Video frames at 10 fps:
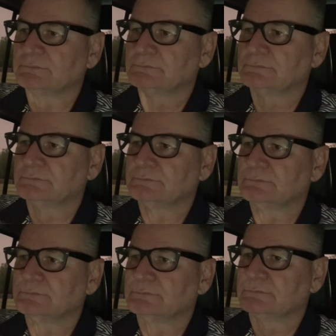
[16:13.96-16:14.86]

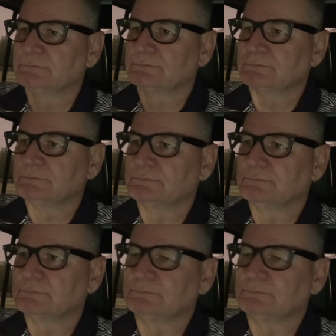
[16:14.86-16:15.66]
(silence)